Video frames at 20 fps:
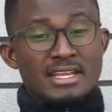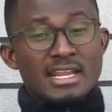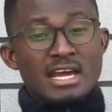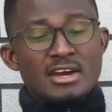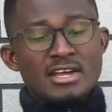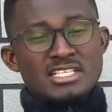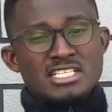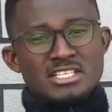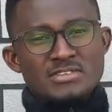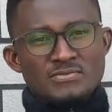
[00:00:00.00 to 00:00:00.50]

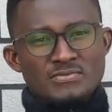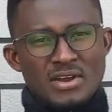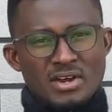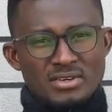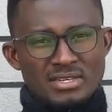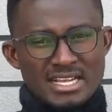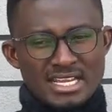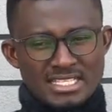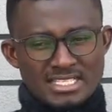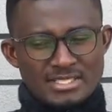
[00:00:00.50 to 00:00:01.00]
Now, it is
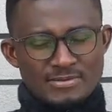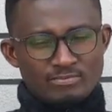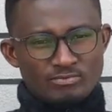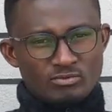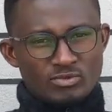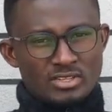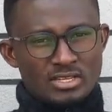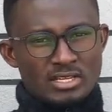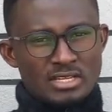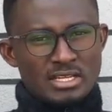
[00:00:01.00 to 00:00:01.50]
found that
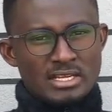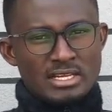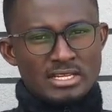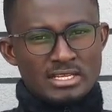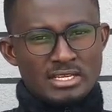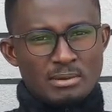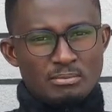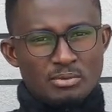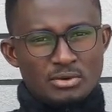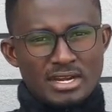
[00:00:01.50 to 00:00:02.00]

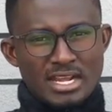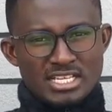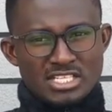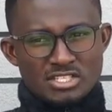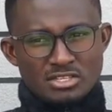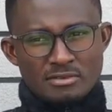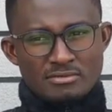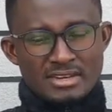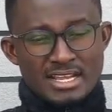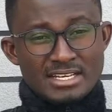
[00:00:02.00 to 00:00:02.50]
the
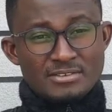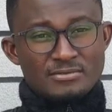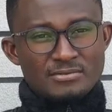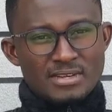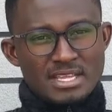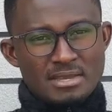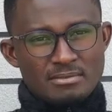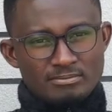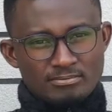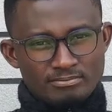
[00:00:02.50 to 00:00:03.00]
production of that
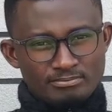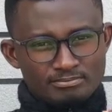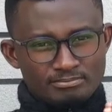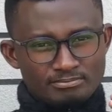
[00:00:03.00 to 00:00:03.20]
flame